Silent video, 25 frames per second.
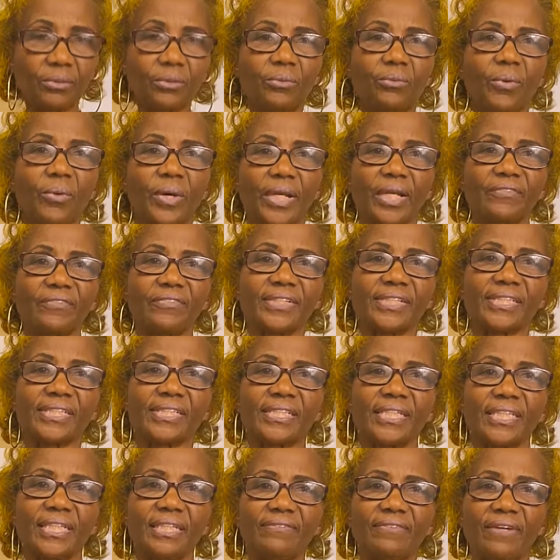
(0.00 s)
whatever
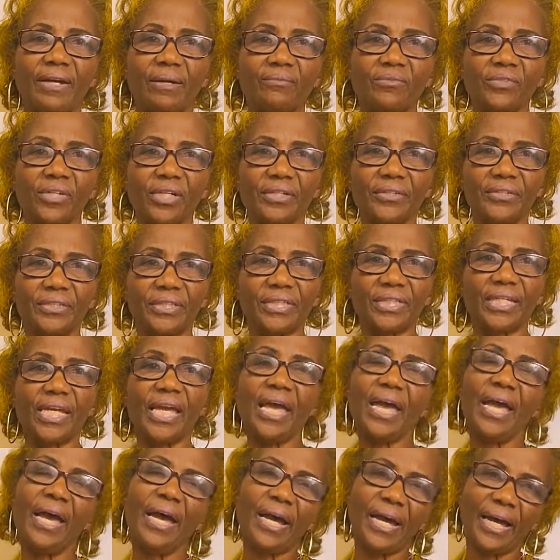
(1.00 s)
sleeve I'm wearing,
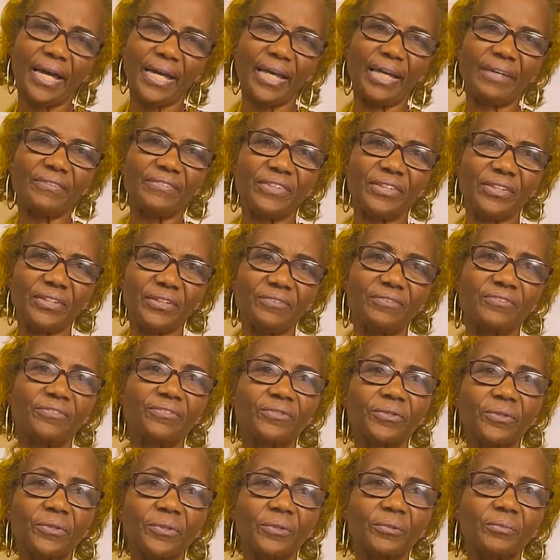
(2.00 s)
I have enough
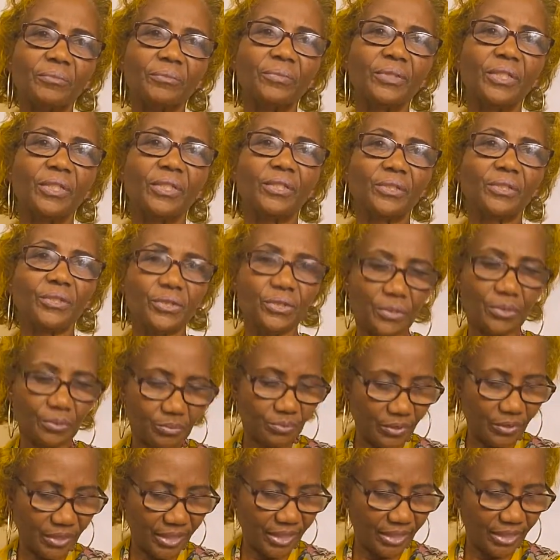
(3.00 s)
room to
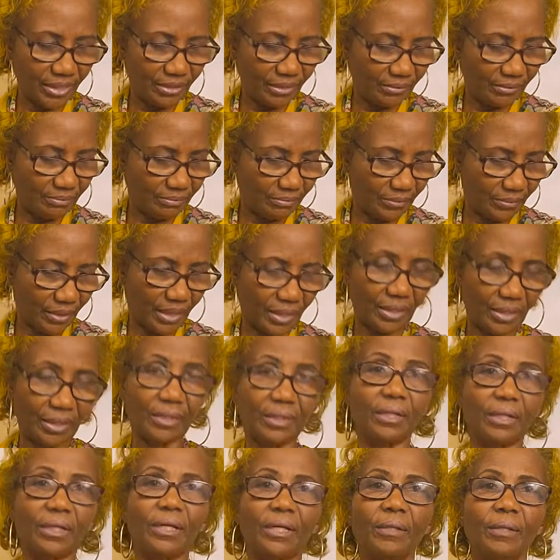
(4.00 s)
bring it
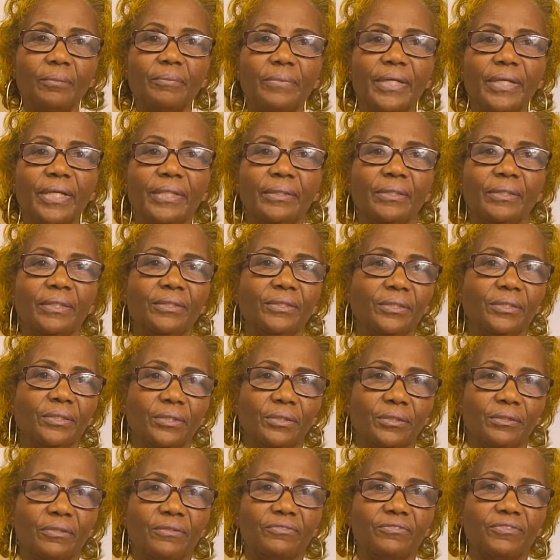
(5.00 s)
up, and
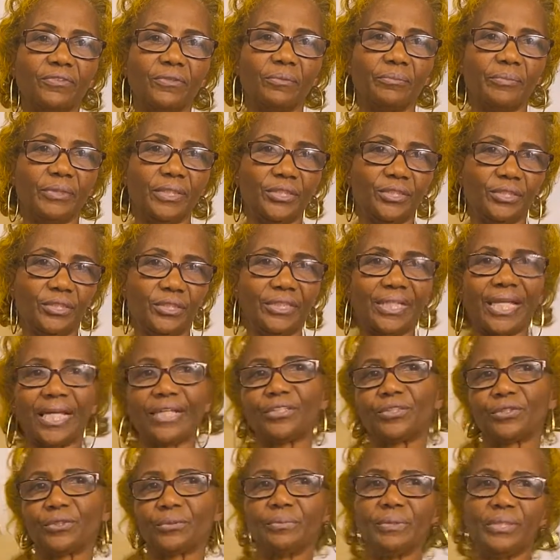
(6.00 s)
for me
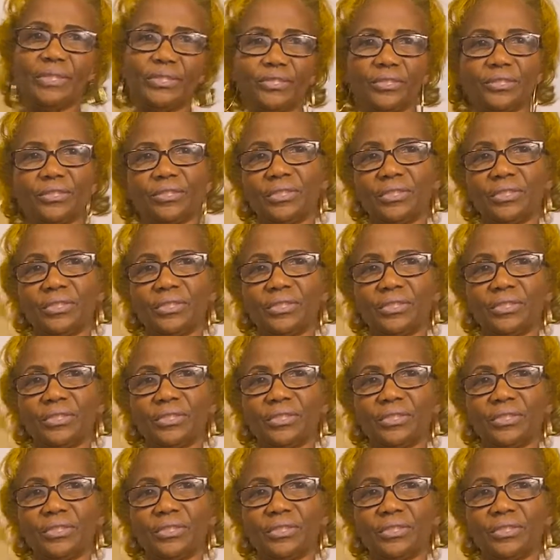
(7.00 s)
not to be